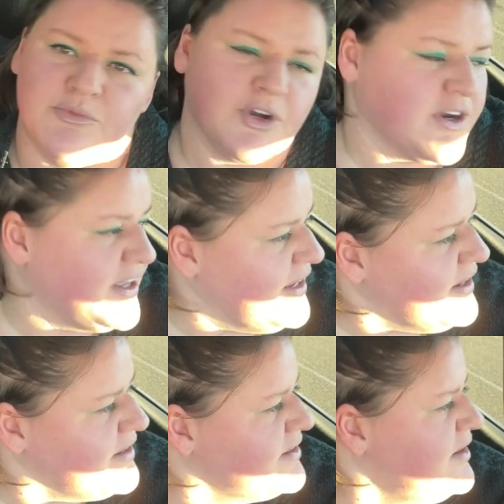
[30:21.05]

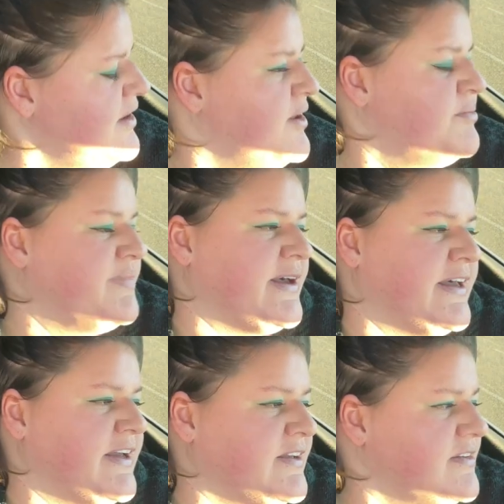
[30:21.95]
working,
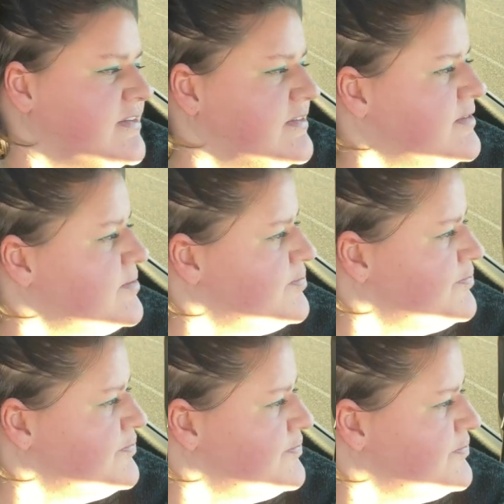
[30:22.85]
but
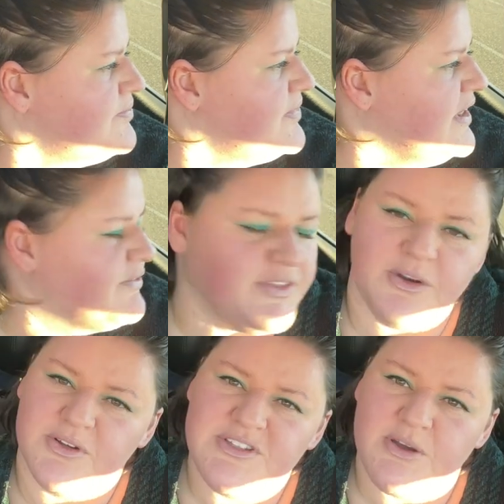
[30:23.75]
if there
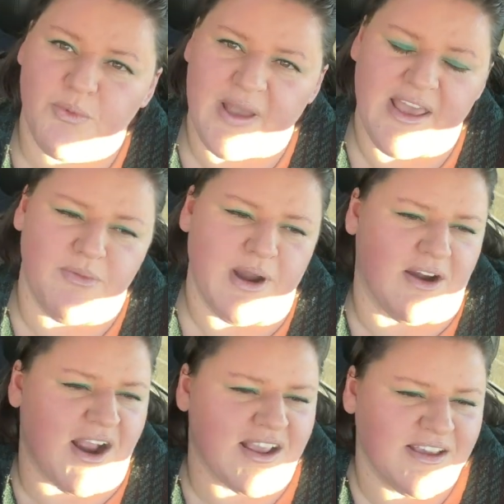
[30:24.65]
was a way
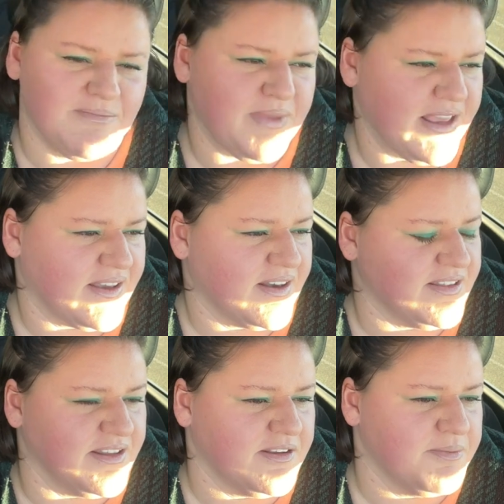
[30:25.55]
where I could make a
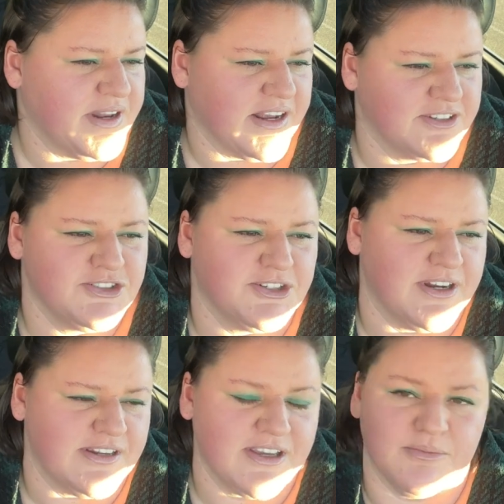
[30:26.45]
little bit extra
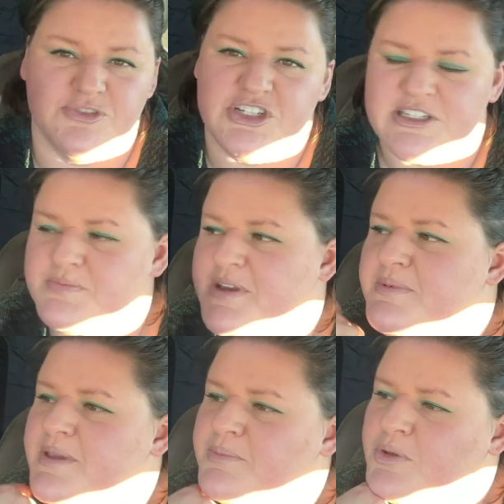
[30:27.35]
income just by
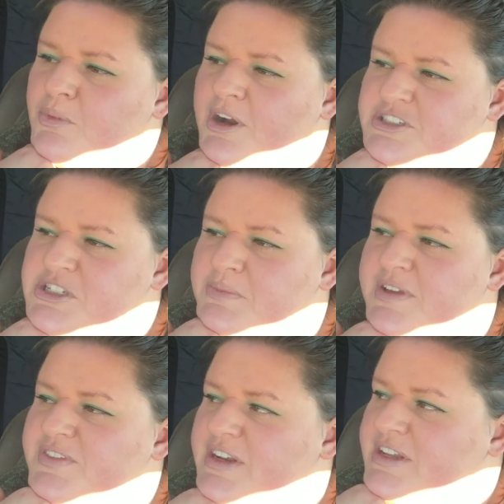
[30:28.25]
people watching my
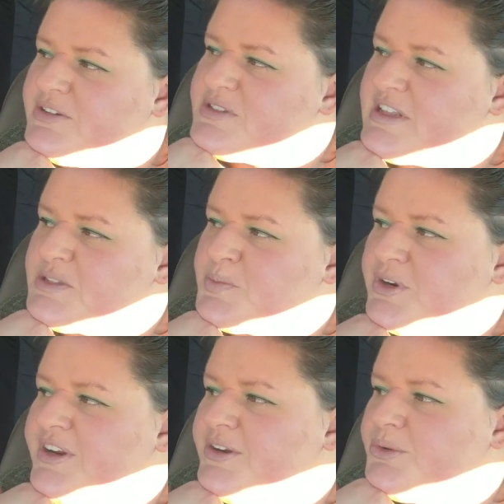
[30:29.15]
videos, that's
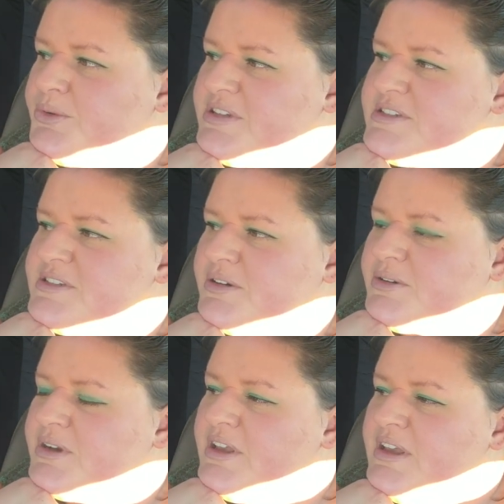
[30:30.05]
pretty cool. So
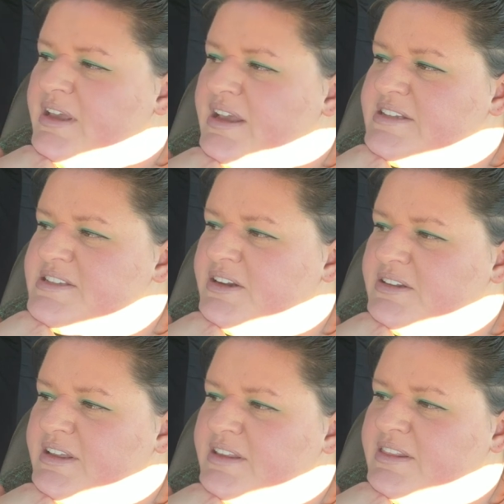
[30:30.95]
it's not
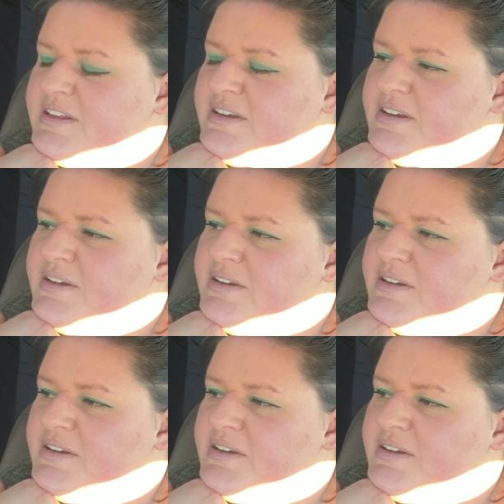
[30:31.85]
like the